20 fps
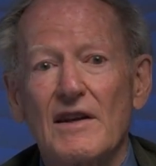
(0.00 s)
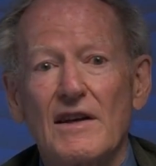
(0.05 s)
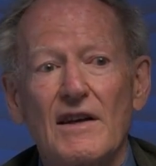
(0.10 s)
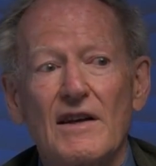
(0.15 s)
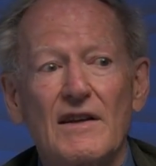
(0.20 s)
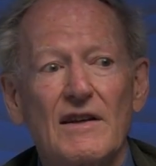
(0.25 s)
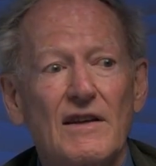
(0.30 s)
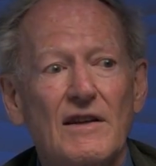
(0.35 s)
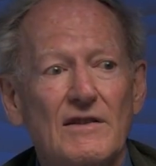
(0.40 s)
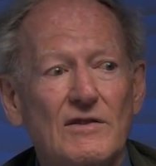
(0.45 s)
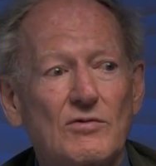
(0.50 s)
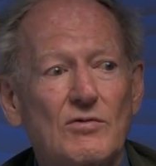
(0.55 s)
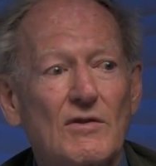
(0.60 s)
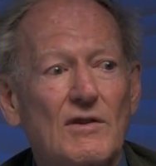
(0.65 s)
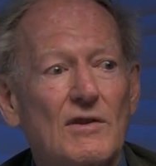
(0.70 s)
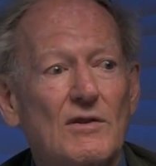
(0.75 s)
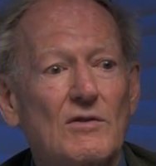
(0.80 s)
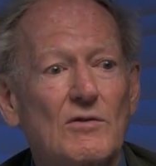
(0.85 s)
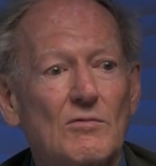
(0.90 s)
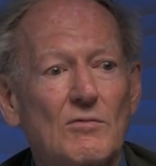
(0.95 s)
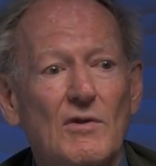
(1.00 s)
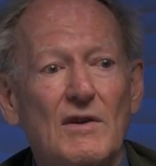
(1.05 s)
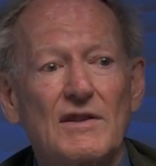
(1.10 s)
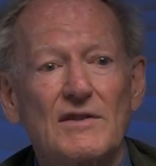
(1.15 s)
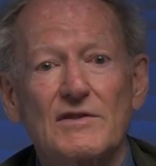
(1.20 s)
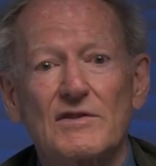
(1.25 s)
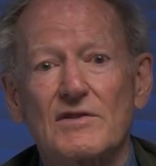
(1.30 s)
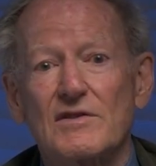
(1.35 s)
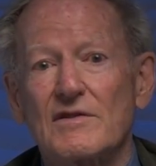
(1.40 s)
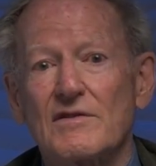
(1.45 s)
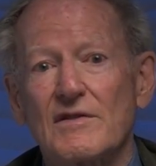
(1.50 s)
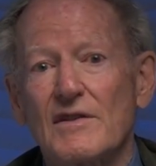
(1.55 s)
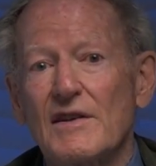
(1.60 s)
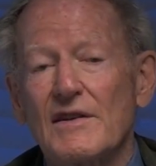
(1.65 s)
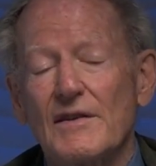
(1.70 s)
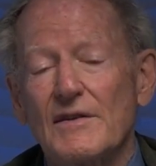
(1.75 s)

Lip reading: And Israel was